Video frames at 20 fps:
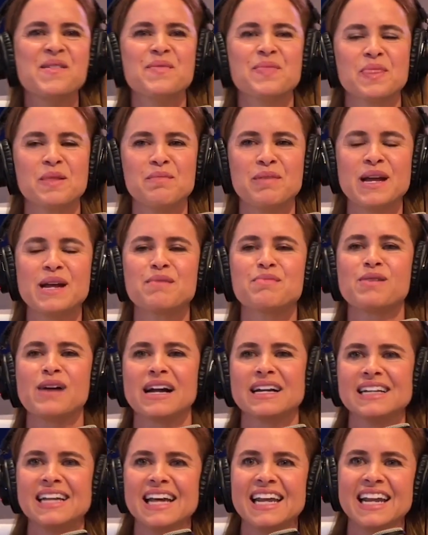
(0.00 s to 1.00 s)
Being
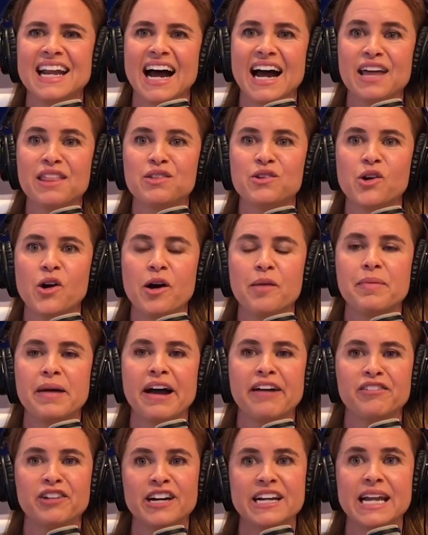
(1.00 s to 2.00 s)
pregnant, I threw up
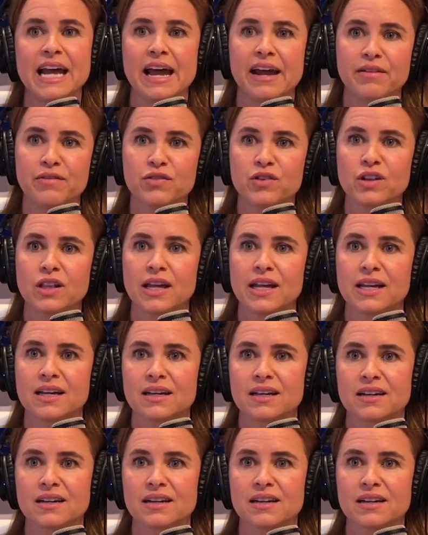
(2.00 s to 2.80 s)
every day for like